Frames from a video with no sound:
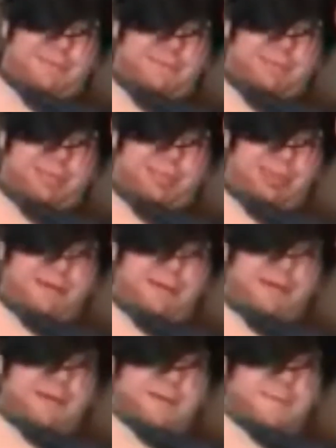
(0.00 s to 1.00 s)

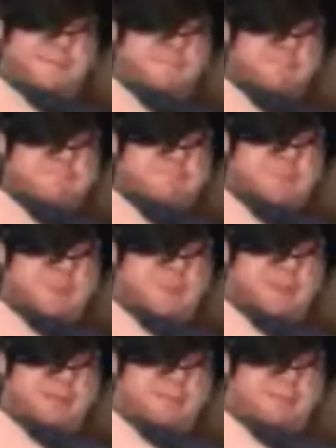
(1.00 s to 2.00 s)

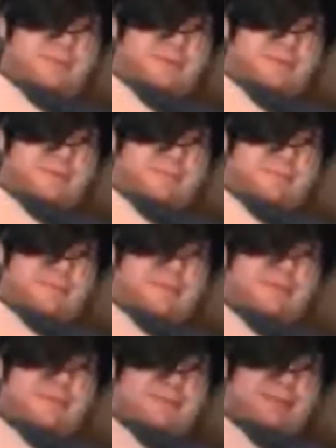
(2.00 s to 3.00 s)

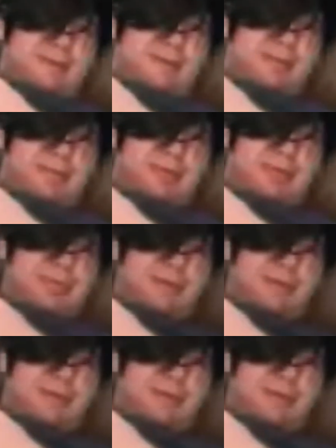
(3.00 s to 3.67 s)
No words are spoken by the person on screen.